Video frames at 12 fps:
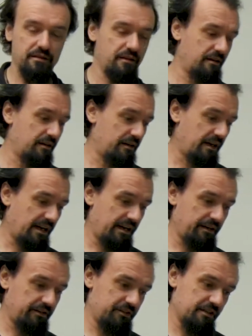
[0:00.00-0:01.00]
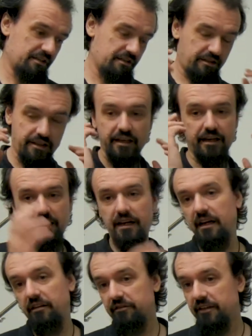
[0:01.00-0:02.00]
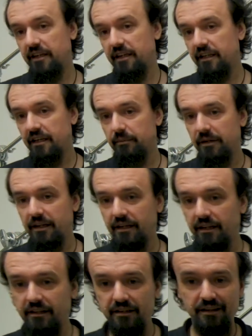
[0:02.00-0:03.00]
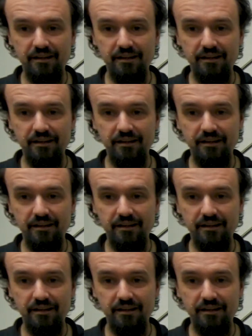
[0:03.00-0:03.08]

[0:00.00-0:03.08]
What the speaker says: I just think I have the idea in my head.